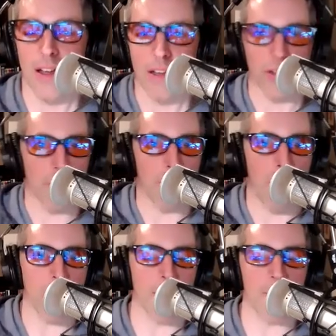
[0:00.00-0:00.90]
to your
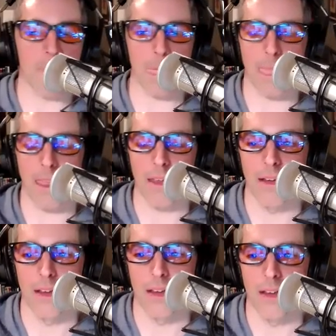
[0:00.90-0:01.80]
point,
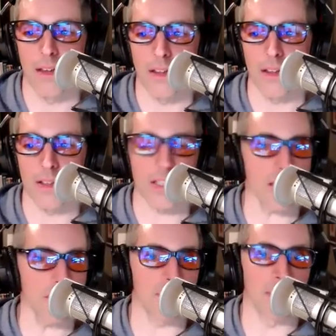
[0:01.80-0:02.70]
the
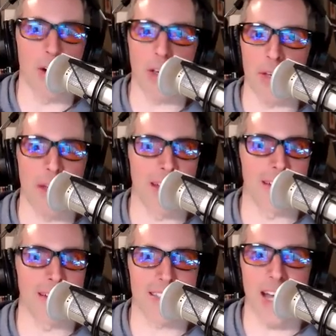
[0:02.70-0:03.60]
system's broken,
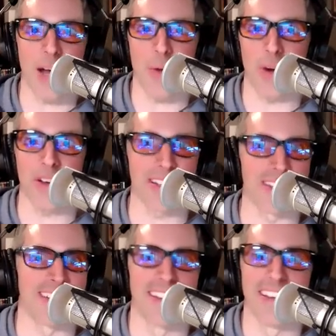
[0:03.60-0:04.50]
man. It's not
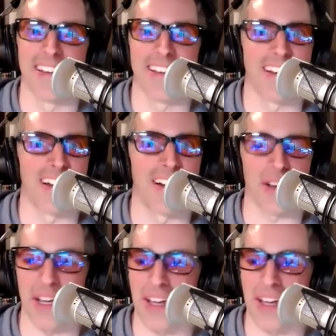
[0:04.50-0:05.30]
working. Okay.